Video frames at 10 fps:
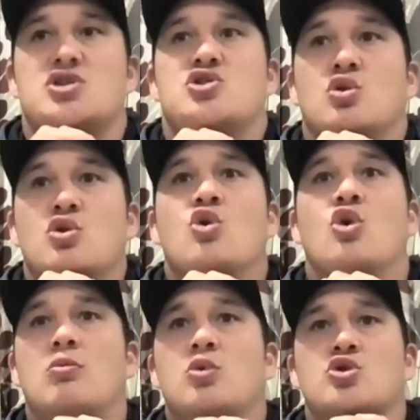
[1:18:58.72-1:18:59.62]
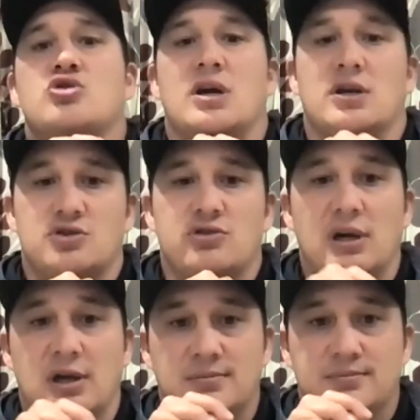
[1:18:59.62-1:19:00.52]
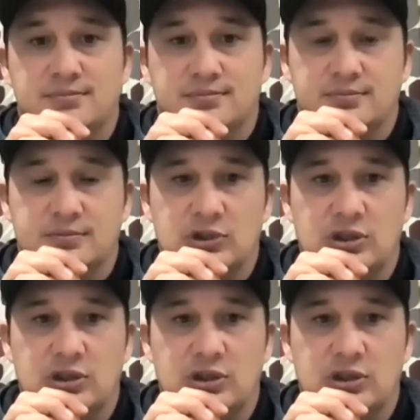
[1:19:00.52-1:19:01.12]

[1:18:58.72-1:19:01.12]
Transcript: your normal truck and trailer. You